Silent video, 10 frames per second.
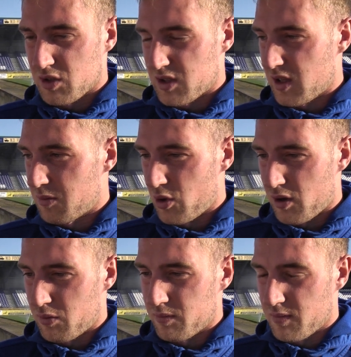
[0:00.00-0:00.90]
Just need to
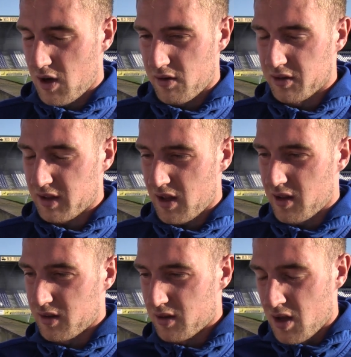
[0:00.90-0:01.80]
put a run
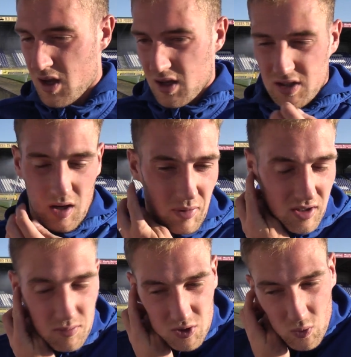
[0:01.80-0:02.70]
together and start
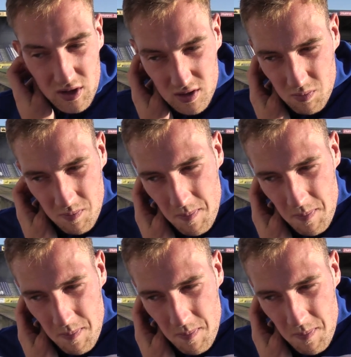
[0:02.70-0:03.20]
picking up some wins.